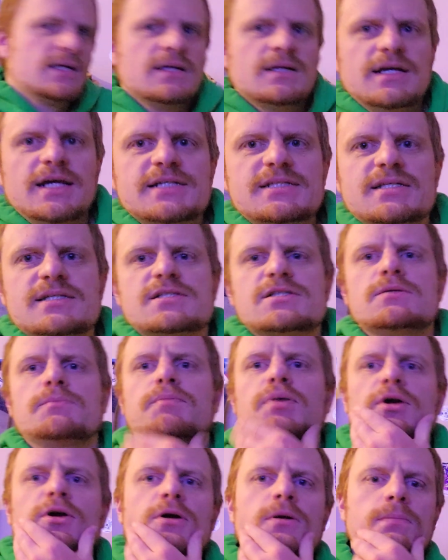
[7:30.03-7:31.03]
It's the
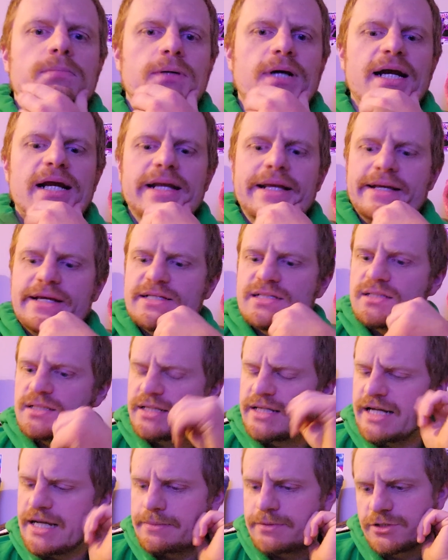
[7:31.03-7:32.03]
superb writing. It's the
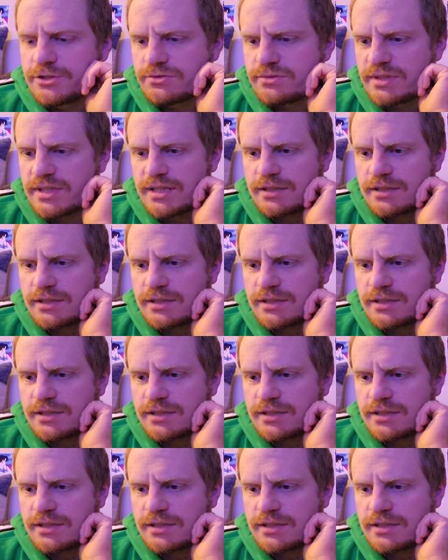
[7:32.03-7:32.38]
chemistry